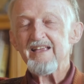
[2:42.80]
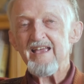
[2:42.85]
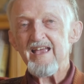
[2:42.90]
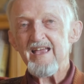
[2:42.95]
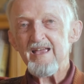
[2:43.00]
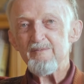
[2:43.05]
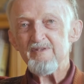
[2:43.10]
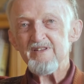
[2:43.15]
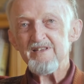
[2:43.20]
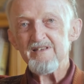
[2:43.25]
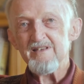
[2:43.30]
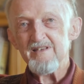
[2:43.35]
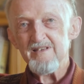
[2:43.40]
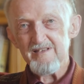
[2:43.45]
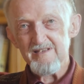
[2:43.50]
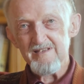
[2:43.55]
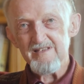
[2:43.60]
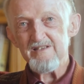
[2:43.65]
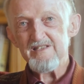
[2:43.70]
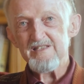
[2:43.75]
came in
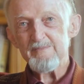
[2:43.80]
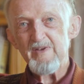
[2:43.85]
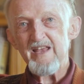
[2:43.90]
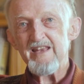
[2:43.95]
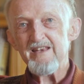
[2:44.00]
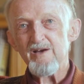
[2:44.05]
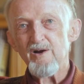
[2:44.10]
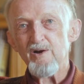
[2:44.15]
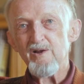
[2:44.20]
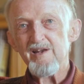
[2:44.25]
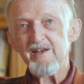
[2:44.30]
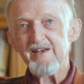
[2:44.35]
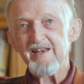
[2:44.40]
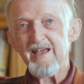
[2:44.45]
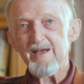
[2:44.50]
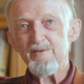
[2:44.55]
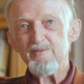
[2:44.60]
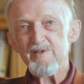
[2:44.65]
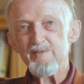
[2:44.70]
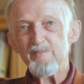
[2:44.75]
to spend a
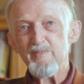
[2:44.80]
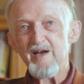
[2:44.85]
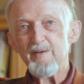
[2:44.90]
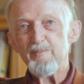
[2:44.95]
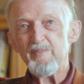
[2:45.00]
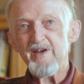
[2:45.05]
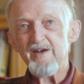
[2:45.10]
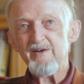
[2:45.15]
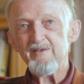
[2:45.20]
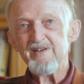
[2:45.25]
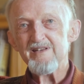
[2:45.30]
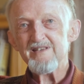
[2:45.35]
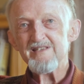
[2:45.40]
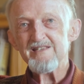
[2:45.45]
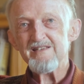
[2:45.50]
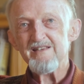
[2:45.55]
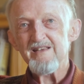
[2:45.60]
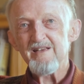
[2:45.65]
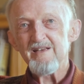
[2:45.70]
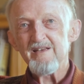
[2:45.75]
holiday with my
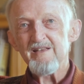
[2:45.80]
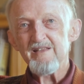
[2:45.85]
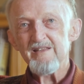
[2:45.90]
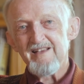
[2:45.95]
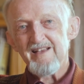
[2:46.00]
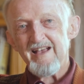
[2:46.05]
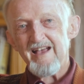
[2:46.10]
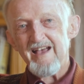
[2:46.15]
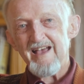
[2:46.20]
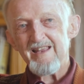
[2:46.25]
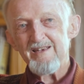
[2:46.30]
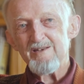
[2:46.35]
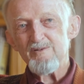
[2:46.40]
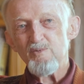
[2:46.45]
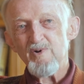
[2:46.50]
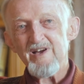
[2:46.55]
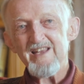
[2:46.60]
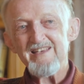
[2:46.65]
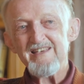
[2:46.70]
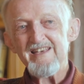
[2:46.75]
parents. And
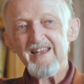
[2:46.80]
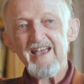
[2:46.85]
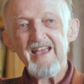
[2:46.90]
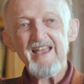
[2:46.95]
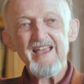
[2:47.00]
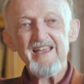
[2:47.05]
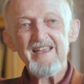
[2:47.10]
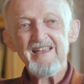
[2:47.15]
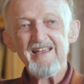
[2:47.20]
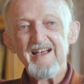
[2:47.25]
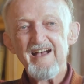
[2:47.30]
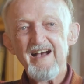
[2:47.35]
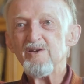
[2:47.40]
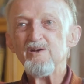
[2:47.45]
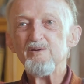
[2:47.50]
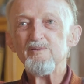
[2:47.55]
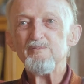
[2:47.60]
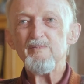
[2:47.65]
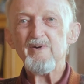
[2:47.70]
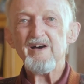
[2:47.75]
one day
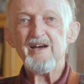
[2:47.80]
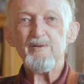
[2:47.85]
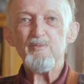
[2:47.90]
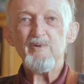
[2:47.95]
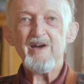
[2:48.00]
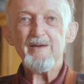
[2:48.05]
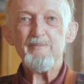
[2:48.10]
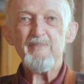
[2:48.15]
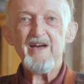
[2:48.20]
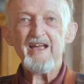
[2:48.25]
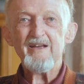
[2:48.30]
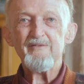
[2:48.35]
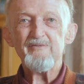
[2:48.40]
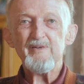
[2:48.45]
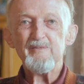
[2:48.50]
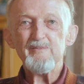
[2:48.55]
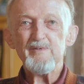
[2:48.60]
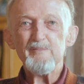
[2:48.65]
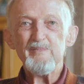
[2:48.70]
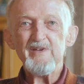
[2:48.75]
on my way back
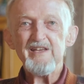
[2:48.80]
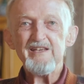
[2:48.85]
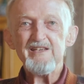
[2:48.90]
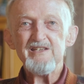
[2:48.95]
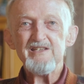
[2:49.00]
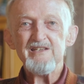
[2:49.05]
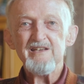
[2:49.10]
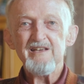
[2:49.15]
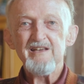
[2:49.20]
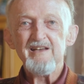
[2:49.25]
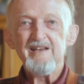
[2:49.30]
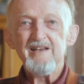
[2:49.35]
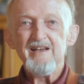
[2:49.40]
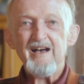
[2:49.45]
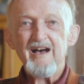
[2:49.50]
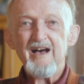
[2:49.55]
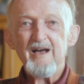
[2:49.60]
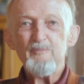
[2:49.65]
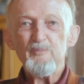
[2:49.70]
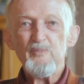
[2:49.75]
from the beach,
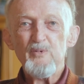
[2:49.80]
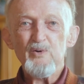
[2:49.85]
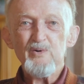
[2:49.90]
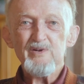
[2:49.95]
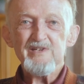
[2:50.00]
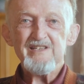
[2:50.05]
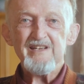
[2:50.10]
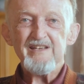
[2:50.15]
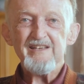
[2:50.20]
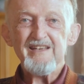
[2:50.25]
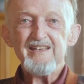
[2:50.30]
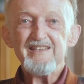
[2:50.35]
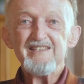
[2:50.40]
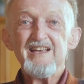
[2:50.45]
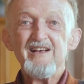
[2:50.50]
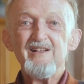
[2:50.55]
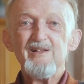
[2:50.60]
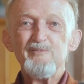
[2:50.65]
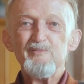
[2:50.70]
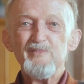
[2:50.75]
I bought a
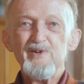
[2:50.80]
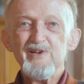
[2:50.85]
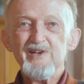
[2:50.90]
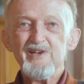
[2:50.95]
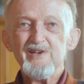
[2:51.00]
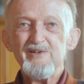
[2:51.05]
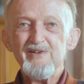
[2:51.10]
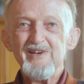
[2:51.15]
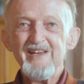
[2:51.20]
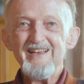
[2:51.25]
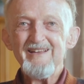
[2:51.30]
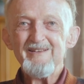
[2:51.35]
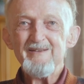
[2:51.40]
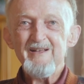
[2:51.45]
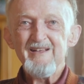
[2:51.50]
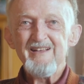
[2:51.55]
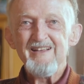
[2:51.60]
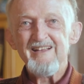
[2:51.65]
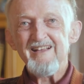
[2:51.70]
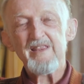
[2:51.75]
Natal Mercury.
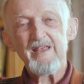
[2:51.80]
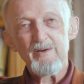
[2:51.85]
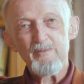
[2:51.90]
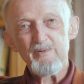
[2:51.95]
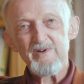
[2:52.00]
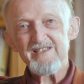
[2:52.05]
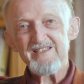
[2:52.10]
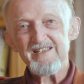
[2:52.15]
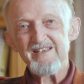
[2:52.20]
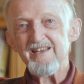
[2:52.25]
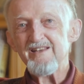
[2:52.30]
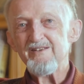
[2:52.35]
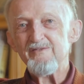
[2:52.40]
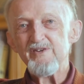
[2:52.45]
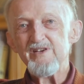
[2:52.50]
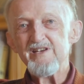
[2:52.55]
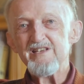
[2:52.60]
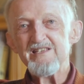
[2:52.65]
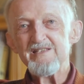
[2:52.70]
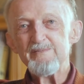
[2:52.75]
There was an
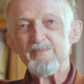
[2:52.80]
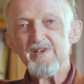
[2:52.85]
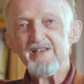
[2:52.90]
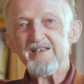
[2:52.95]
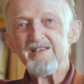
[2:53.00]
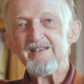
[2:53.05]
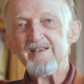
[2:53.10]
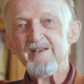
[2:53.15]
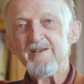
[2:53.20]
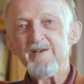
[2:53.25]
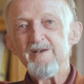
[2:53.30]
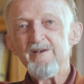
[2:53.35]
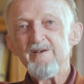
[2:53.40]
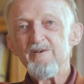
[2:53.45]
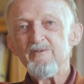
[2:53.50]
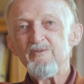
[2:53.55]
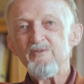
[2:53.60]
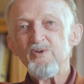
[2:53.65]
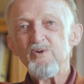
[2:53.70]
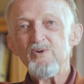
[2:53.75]
advertisement
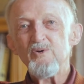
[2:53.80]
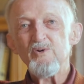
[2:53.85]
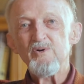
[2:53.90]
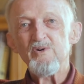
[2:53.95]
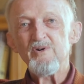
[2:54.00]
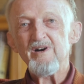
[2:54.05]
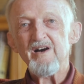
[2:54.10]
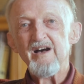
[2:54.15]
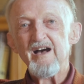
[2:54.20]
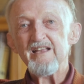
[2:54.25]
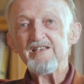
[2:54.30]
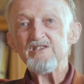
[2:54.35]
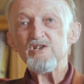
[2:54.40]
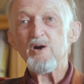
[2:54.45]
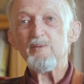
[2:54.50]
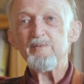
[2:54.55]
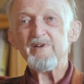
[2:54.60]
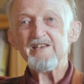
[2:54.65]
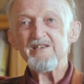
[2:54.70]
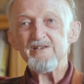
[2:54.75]
for a
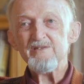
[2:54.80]
job at